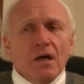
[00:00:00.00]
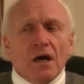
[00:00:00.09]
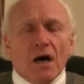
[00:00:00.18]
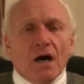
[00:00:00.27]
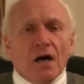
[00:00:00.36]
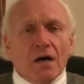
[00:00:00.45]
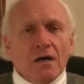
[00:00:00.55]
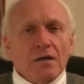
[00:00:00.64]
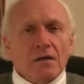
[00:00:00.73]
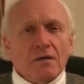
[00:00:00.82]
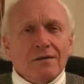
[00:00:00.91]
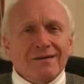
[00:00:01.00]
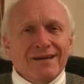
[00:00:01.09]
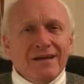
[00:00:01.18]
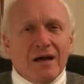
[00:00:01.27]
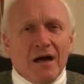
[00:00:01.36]
I
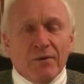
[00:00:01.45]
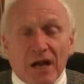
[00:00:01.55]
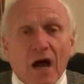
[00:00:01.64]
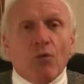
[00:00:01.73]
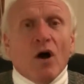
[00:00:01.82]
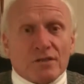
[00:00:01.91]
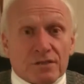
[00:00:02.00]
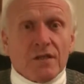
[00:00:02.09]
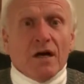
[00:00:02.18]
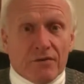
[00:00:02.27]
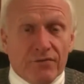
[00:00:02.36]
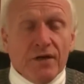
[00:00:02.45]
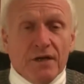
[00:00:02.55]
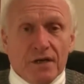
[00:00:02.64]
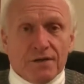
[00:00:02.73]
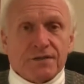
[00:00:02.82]
watch a lot of
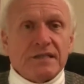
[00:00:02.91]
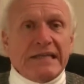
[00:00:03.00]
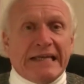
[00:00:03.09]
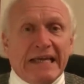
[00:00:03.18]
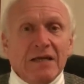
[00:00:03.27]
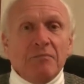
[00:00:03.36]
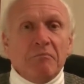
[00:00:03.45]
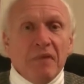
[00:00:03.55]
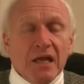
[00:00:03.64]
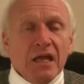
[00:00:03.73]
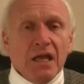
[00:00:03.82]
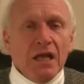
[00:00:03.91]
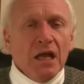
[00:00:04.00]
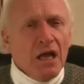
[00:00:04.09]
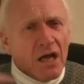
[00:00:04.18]
videos to keep me